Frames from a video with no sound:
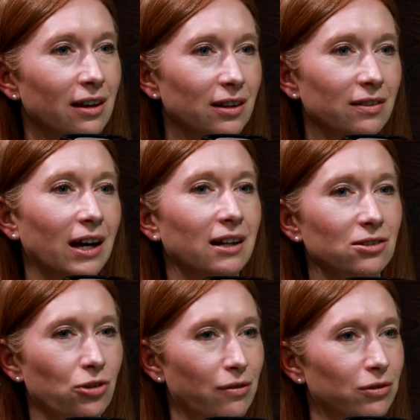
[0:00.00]
that then
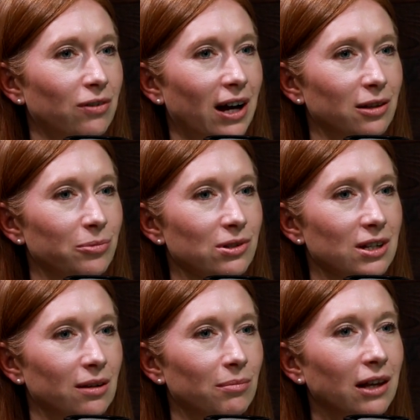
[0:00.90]
travel around the
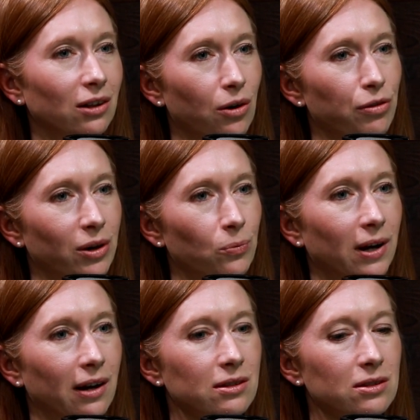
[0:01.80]
body and make the whole thing
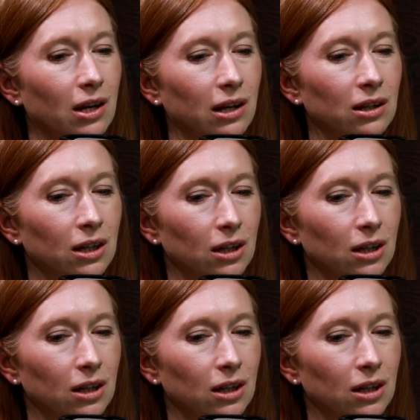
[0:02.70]
worse. So